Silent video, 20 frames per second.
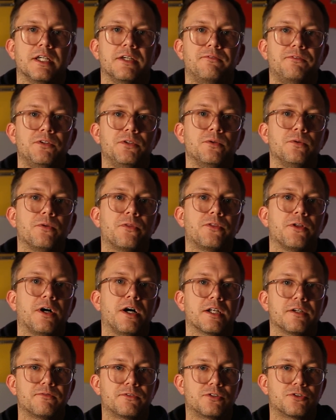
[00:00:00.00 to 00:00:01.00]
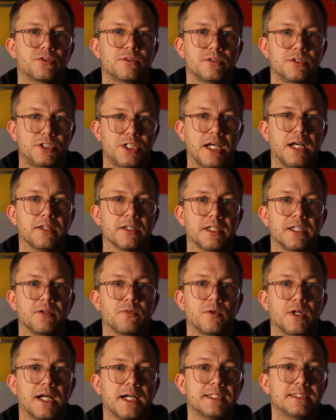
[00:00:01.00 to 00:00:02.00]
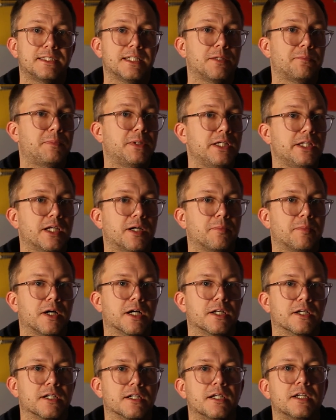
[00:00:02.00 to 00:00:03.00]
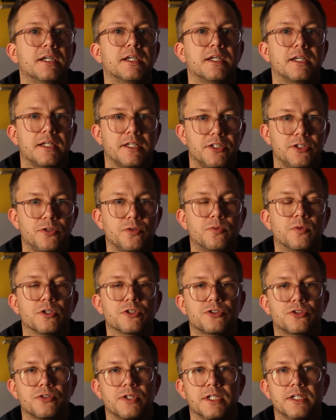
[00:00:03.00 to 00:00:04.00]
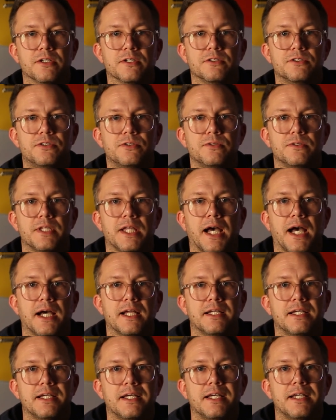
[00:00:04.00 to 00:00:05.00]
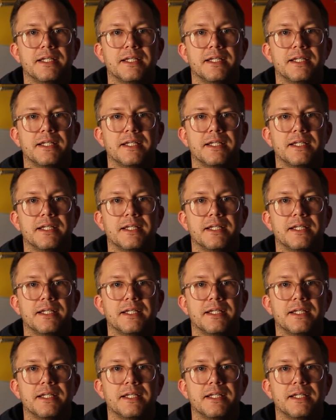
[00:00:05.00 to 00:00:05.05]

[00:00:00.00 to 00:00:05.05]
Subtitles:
If you thought of jelly when I said peanut butter, you were triggered to that.